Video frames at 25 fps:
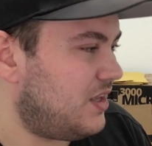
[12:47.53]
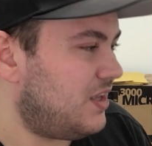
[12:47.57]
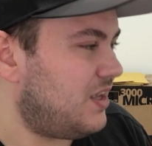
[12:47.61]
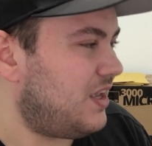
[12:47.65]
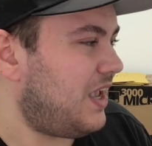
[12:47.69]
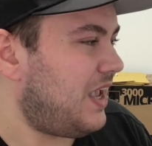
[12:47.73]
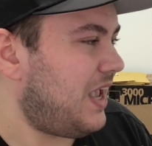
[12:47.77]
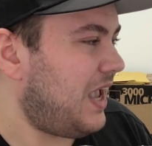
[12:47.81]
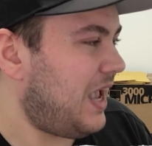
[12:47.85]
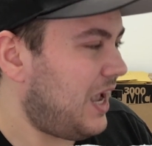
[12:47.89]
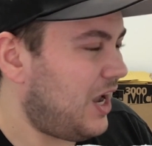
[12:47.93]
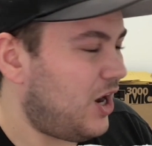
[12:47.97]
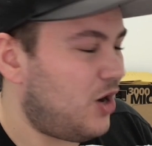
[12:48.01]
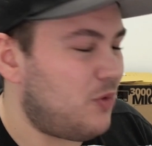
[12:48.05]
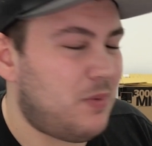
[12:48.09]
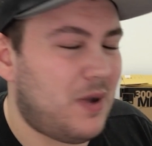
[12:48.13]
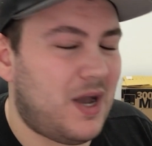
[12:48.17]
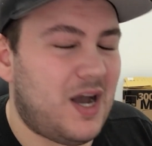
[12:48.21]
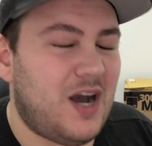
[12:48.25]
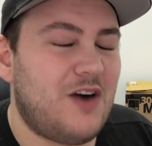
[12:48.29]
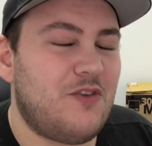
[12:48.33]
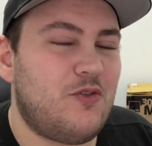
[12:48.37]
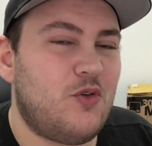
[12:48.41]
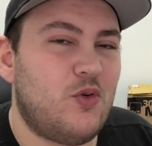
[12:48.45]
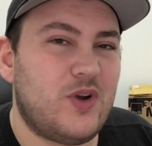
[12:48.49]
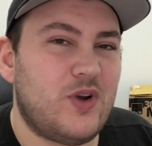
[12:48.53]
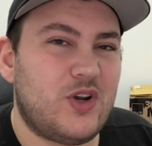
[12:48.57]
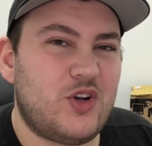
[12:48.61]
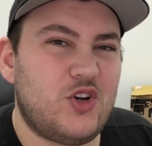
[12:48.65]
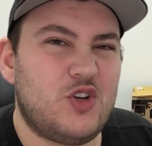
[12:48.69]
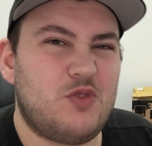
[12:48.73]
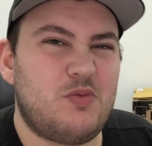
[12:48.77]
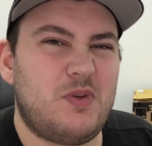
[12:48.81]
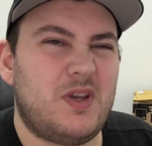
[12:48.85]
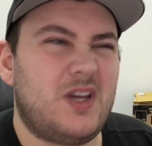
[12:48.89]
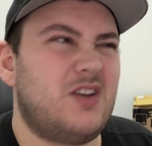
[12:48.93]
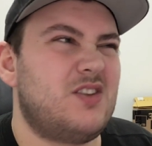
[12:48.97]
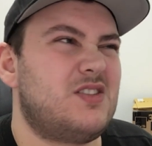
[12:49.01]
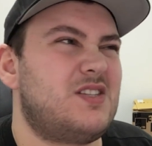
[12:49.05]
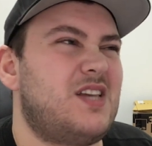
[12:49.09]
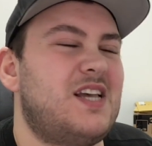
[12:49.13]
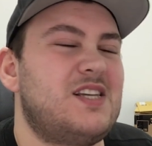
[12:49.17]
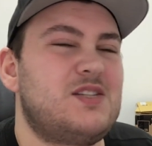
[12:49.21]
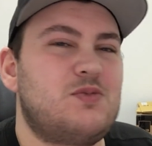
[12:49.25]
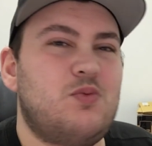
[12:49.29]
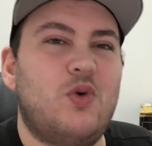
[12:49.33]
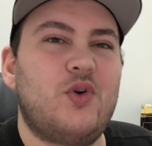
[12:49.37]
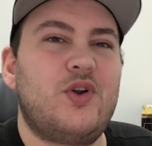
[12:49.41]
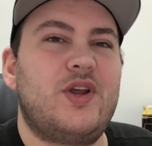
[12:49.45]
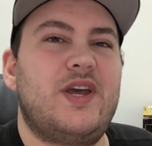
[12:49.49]
how powerful it could be, because
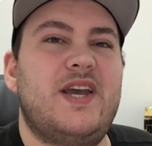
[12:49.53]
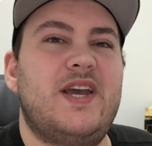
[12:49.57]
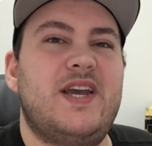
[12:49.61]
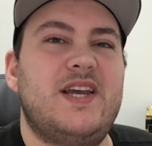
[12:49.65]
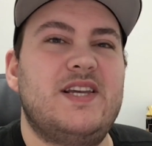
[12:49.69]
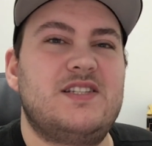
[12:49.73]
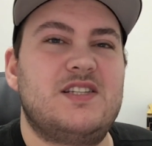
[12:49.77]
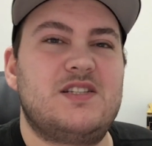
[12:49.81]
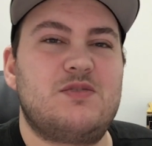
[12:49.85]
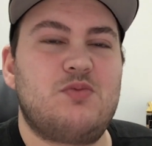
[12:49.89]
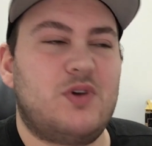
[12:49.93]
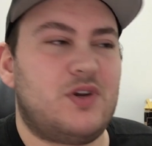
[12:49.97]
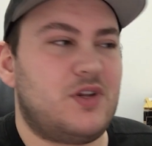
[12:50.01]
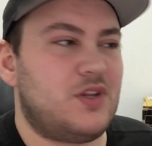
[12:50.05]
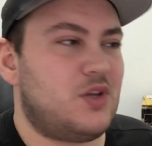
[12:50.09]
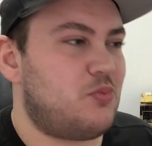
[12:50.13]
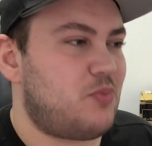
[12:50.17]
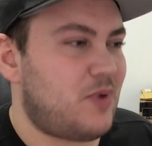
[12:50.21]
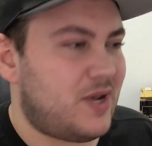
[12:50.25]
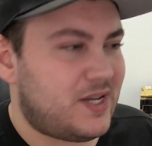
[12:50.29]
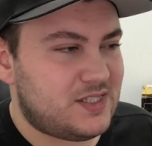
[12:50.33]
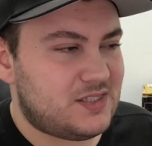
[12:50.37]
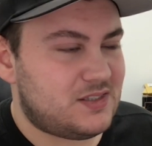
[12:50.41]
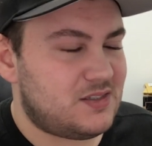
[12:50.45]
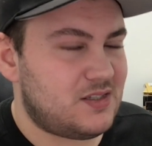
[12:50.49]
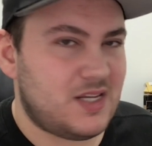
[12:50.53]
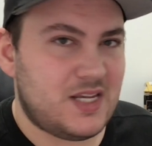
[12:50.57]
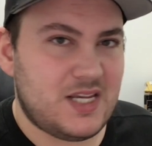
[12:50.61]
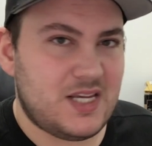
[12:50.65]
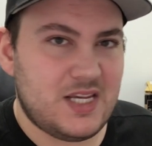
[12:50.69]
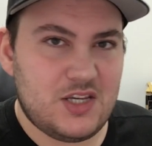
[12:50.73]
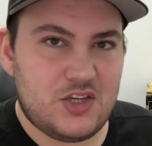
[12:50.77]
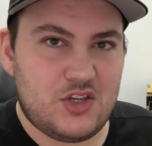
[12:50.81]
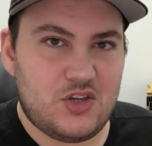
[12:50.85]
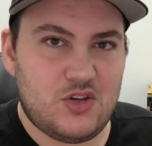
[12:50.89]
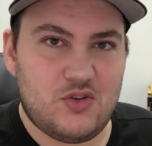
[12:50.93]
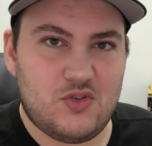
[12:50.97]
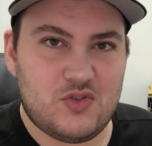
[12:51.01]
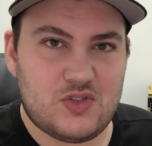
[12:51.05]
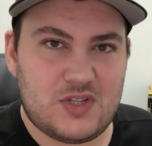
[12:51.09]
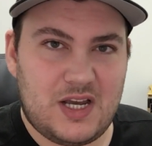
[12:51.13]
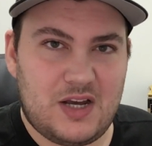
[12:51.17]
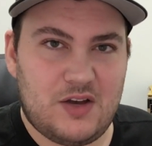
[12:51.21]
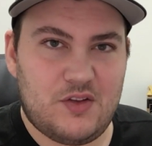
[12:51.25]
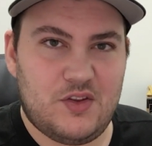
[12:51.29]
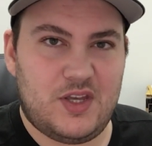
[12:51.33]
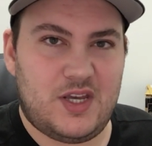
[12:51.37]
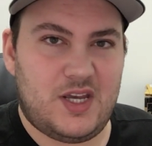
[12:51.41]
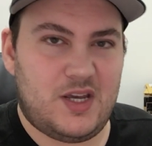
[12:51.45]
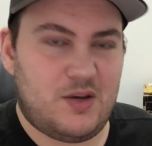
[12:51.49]
that's what it is. It's one of the best EQs
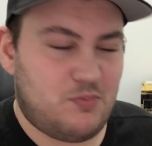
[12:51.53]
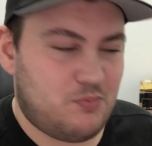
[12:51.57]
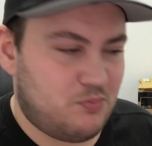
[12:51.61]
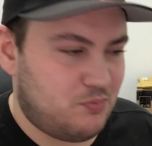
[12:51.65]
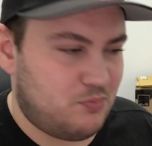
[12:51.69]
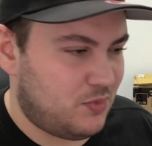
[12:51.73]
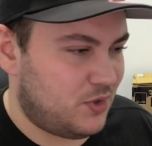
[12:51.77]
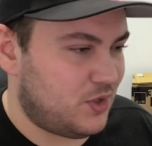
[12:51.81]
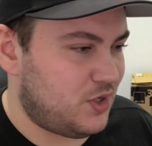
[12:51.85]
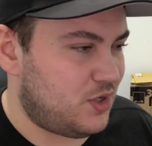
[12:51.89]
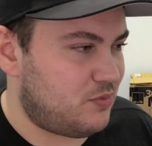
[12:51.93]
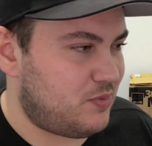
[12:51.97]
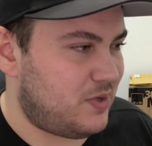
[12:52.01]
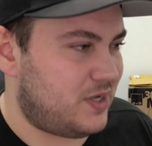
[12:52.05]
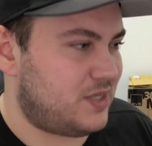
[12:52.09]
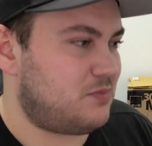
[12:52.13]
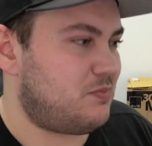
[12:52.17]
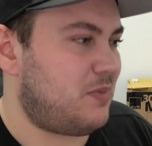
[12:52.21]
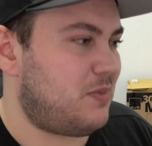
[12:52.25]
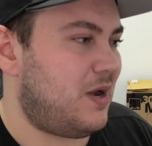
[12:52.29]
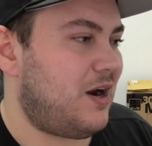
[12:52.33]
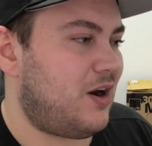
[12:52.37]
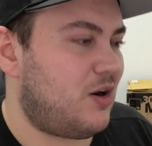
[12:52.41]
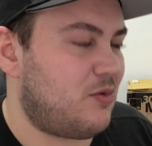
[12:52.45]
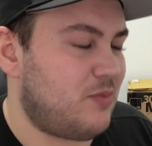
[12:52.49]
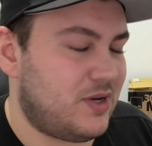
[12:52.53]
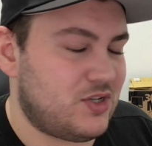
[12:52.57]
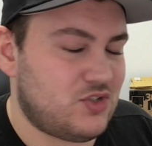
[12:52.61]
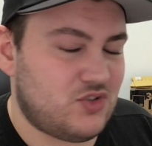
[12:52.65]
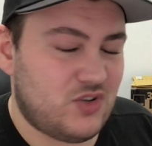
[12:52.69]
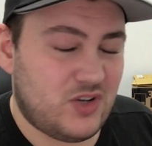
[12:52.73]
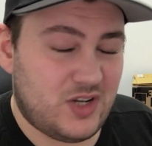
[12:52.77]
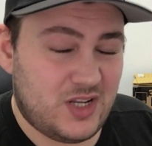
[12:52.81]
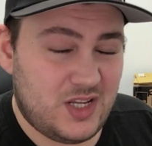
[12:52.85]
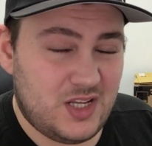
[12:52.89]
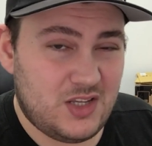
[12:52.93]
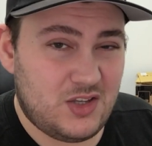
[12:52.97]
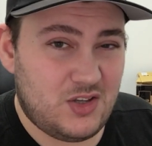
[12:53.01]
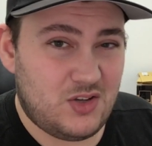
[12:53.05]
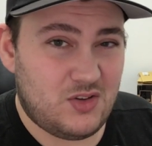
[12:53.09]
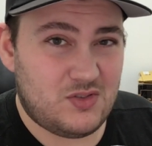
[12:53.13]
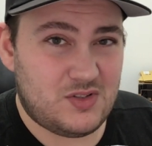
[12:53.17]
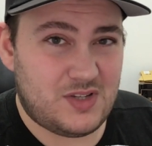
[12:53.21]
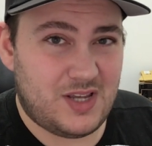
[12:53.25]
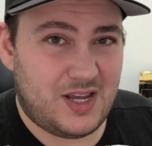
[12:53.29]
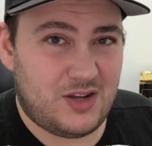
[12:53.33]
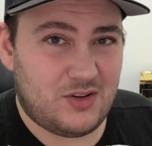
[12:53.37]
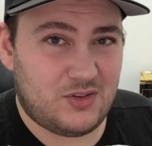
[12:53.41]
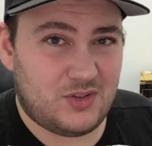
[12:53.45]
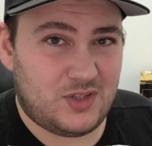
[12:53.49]
out there, one of the best parametric EQs
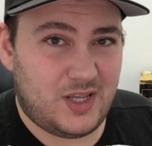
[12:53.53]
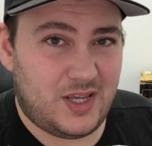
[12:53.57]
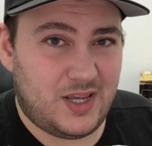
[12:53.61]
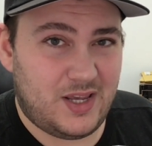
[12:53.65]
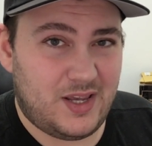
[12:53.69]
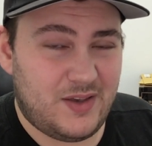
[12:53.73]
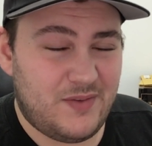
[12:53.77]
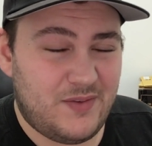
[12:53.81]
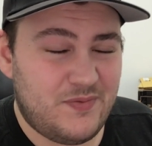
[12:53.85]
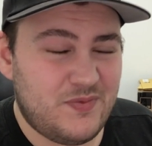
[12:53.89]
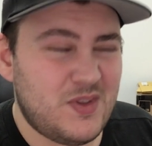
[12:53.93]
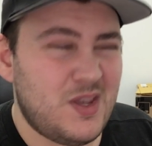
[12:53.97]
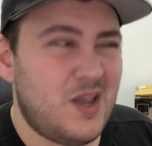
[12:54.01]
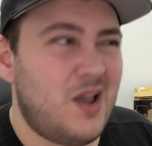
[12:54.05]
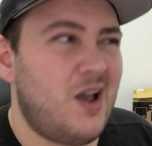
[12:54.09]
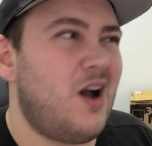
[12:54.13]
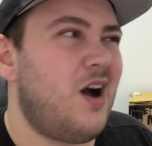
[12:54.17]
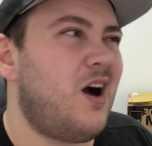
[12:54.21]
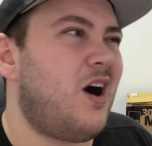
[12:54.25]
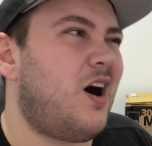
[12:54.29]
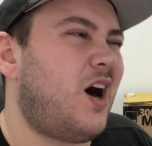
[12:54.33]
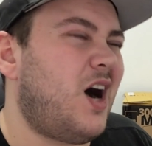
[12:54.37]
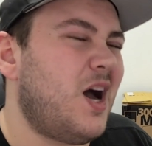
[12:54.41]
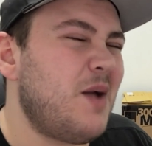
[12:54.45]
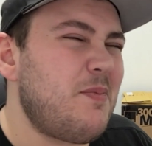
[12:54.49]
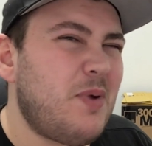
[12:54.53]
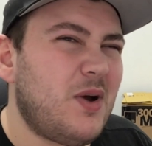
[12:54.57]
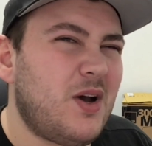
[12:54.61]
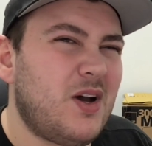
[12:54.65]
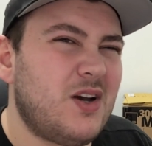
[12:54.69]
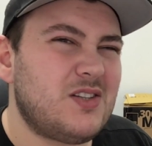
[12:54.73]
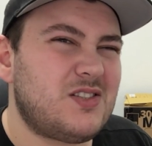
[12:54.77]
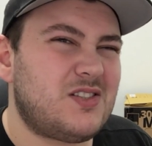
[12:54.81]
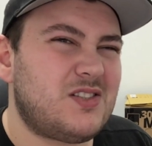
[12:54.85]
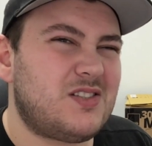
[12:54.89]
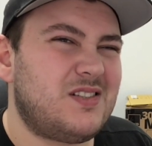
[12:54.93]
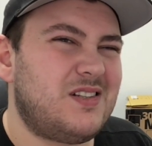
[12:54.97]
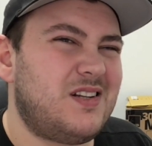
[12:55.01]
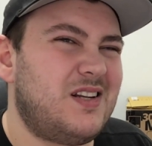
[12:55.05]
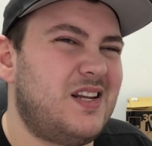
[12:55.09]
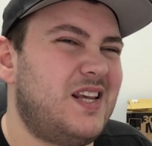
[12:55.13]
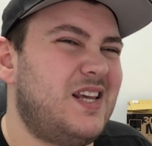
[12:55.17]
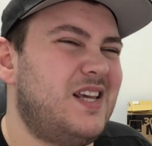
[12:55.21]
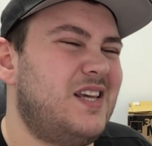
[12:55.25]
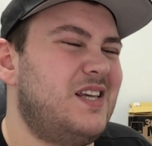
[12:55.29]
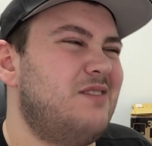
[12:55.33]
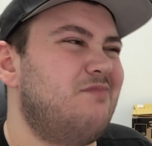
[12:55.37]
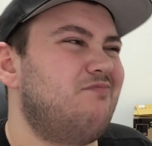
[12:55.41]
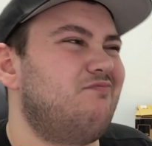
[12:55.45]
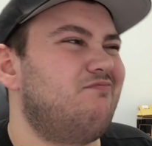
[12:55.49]
out there. I
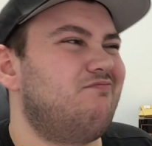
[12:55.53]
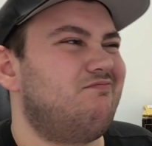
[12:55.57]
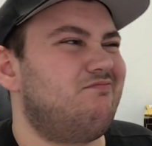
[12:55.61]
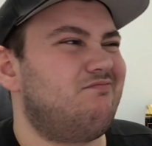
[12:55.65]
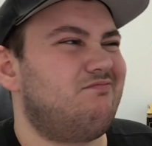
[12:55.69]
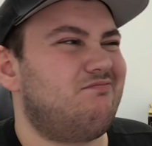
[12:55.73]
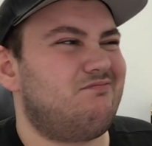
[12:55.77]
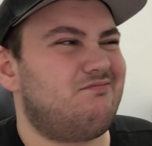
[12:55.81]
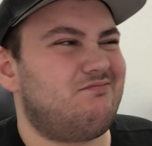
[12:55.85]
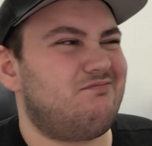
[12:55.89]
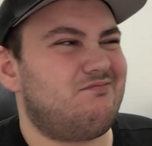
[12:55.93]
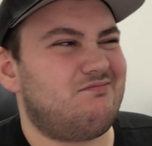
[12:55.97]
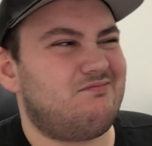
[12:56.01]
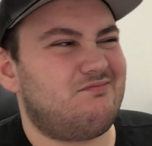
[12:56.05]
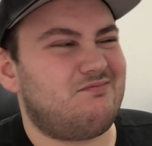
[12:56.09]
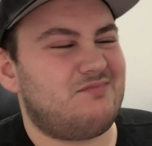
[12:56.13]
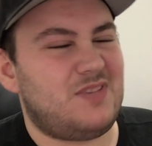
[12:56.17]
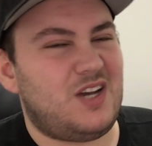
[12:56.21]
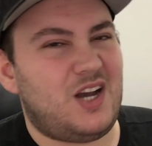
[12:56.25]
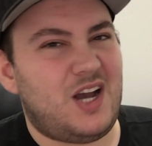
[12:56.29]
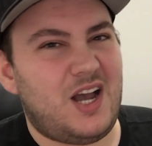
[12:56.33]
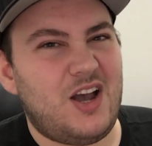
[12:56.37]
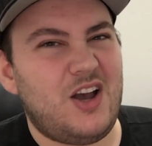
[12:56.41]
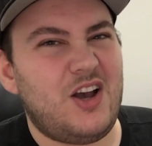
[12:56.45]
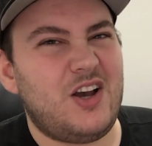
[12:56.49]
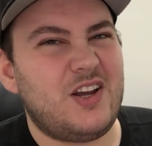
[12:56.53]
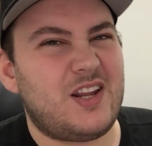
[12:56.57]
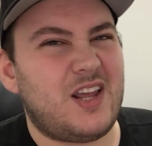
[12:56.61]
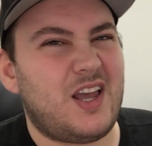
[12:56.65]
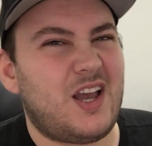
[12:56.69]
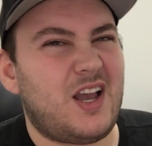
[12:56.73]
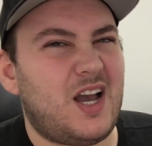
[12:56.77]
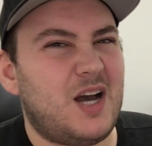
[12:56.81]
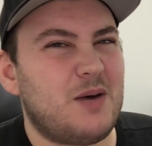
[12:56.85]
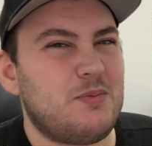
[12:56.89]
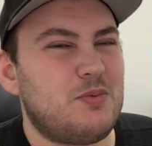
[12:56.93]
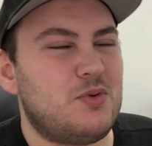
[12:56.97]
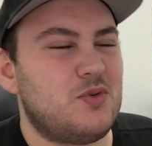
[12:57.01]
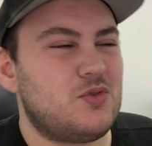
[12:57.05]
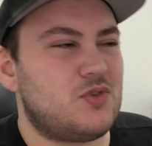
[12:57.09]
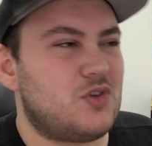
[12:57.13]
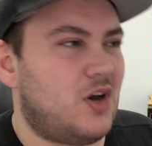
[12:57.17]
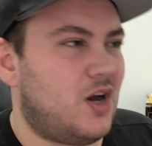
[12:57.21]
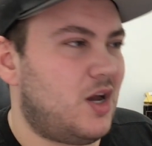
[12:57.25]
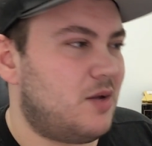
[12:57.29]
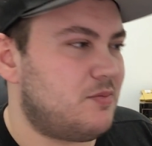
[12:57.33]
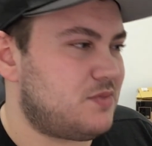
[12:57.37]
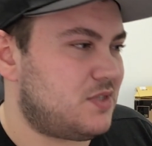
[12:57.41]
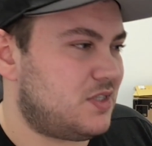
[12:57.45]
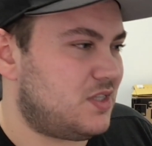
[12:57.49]
personally, I heard it a couple
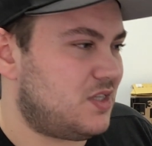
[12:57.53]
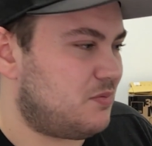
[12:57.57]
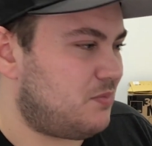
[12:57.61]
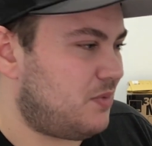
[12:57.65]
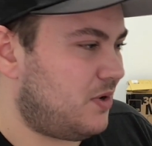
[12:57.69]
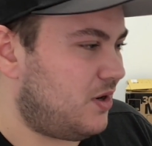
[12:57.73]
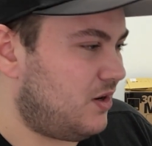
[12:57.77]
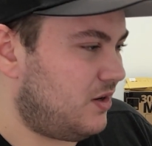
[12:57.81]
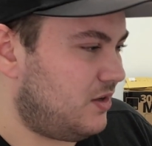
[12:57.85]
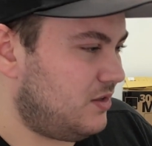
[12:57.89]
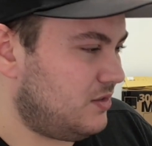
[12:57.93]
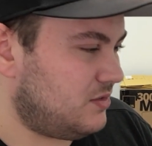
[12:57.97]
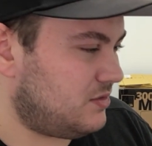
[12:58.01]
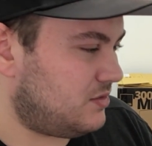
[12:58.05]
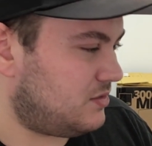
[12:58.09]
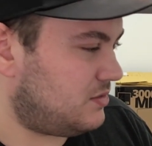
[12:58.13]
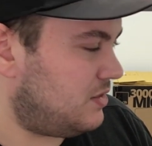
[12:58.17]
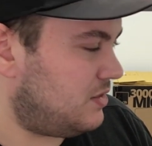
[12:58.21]
times in the past.